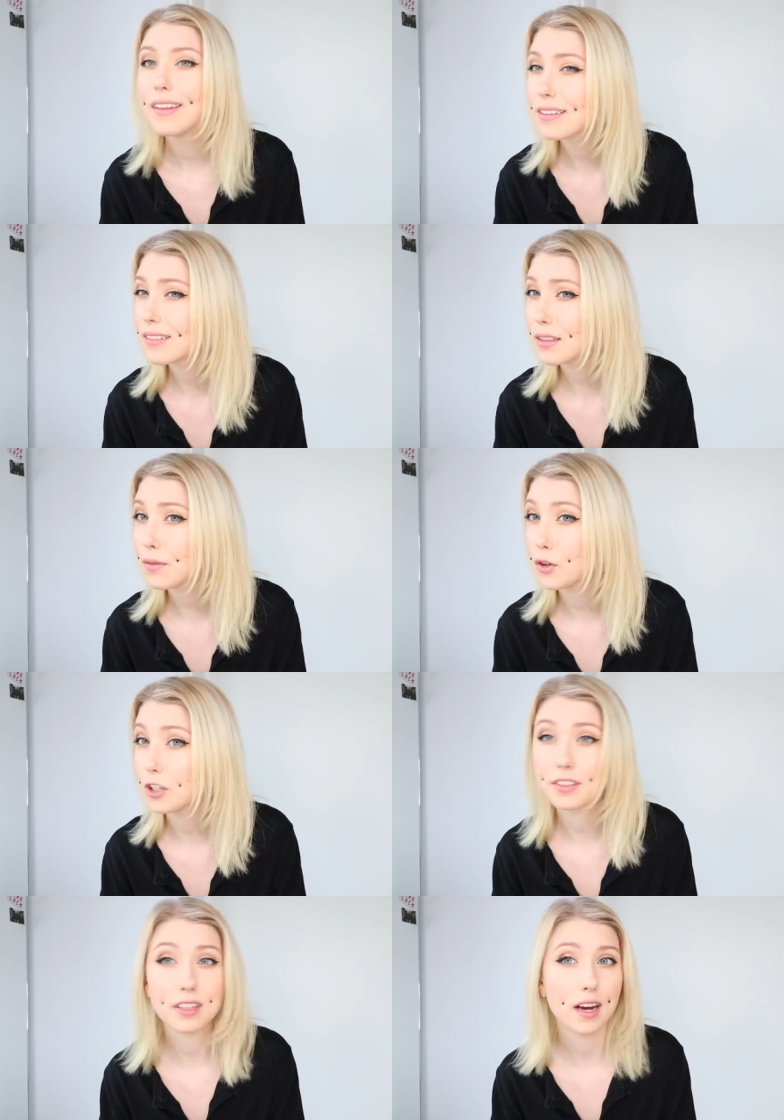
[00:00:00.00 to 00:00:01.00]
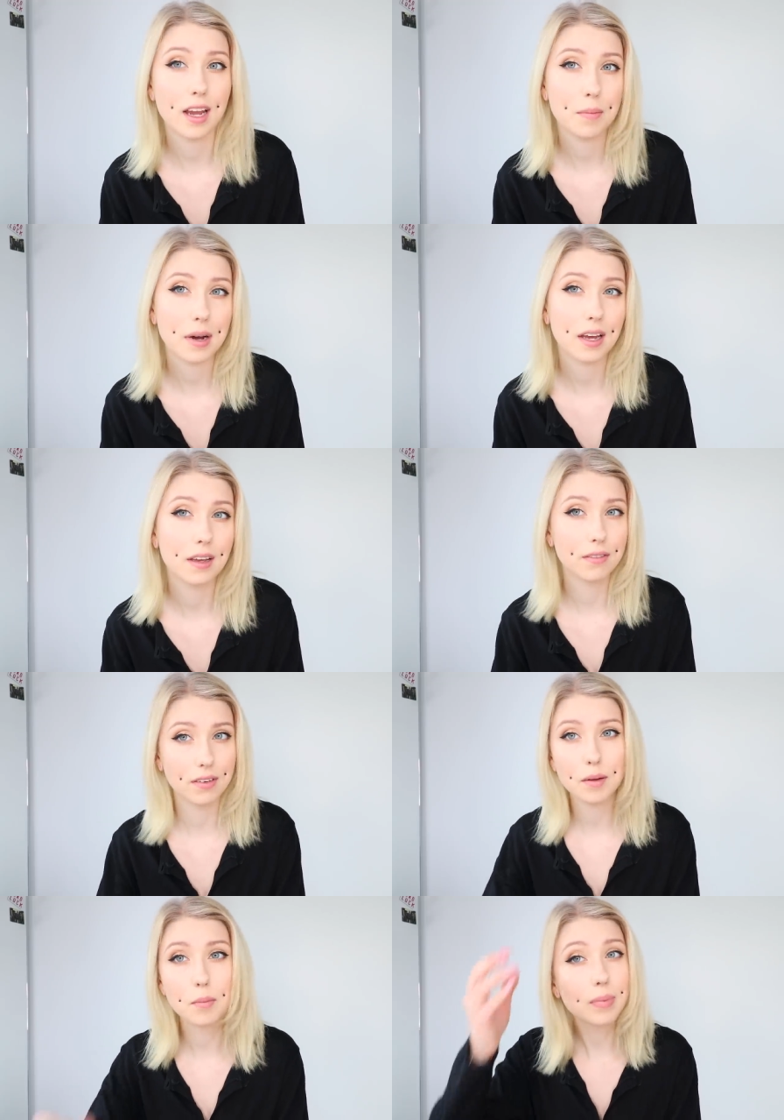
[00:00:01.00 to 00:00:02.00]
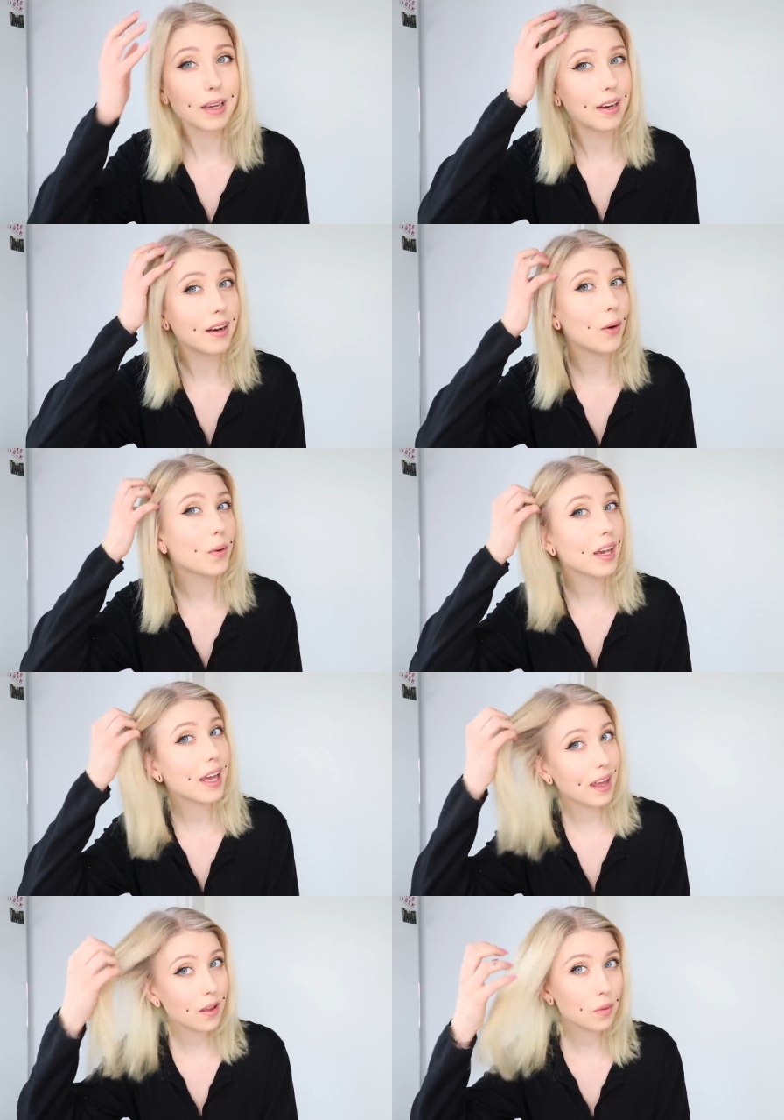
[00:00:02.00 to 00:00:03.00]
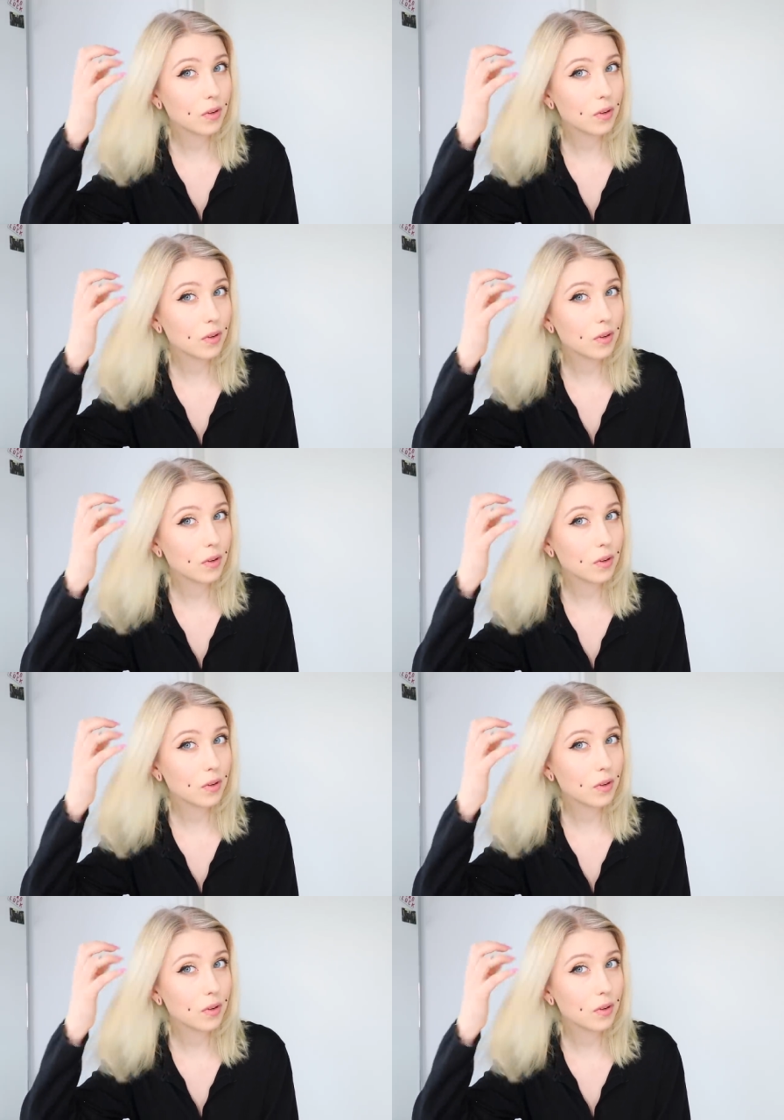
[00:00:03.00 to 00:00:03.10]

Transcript: This is like the first time I've been okay